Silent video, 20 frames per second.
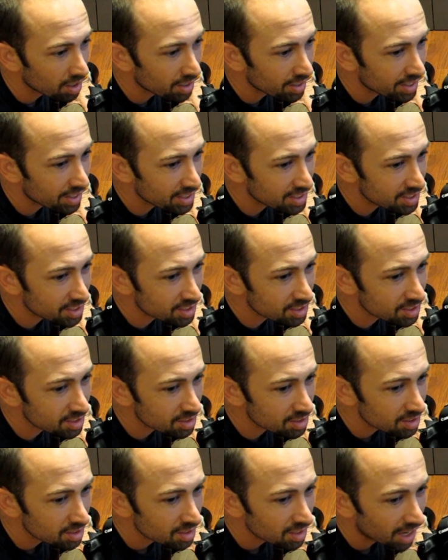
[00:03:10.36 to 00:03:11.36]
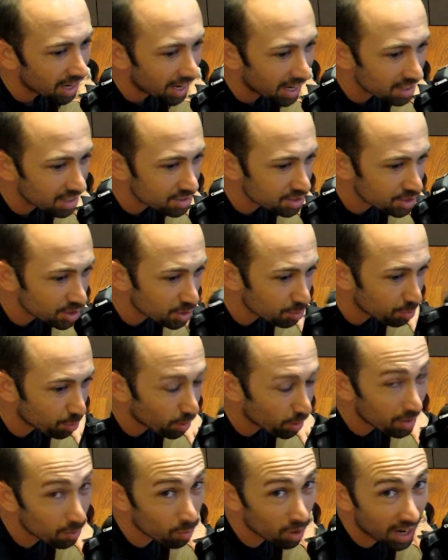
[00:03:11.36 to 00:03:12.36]
It's to the
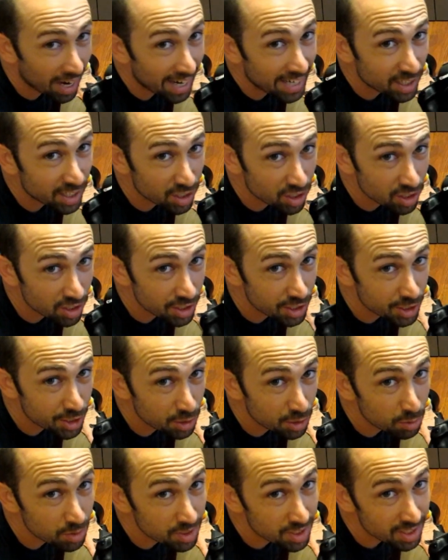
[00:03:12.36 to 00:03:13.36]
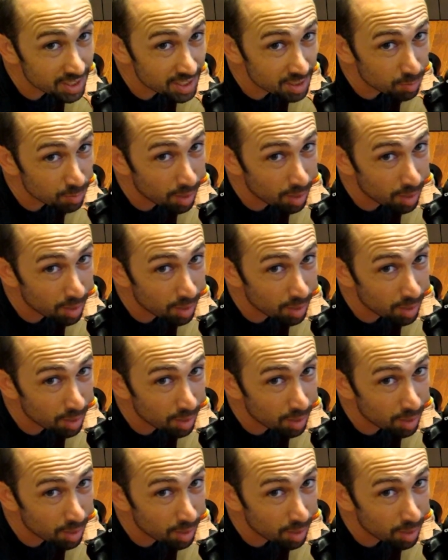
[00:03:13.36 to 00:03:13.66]
point where I could use this as